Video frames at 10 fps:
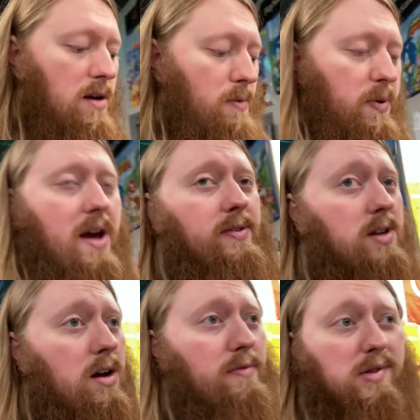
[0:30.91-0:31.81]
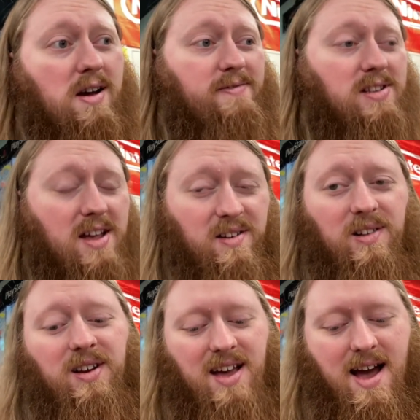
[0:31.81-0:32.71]
but we have a ton of stuff to take a
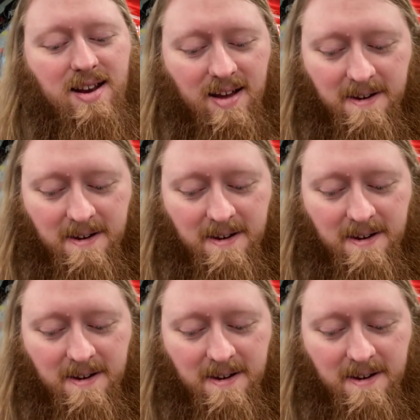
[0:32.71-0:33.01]
look at.